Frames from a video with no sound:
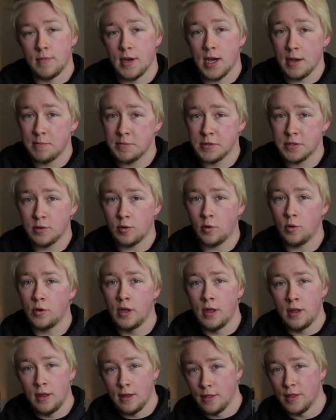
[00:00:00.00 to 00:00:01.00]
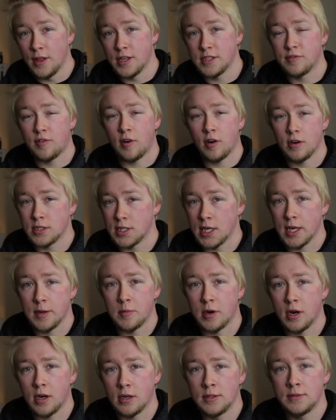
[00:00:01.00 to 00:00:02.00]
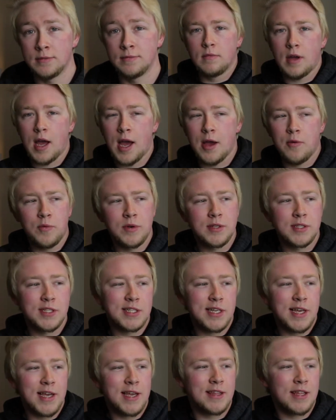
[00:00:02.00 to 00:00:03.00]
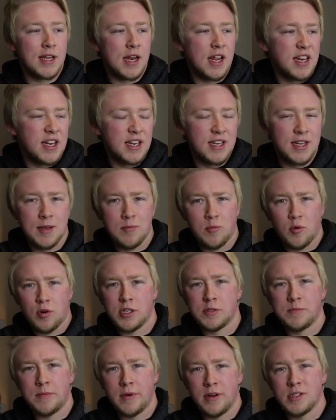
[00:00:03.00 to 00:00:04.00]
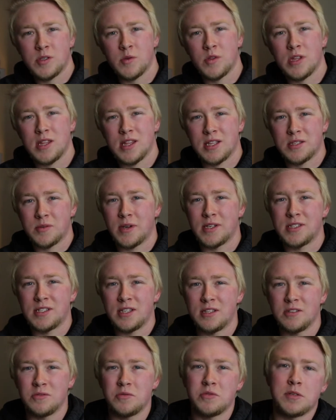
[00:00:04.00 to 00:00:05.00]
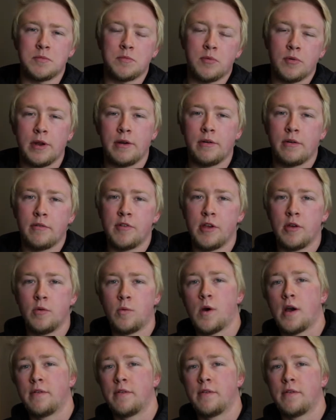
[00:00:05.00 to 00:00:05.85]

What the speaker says: I'm sold, thus far Tamron. I would say that I need to get more experience with it, that's why I said this was a pre-review.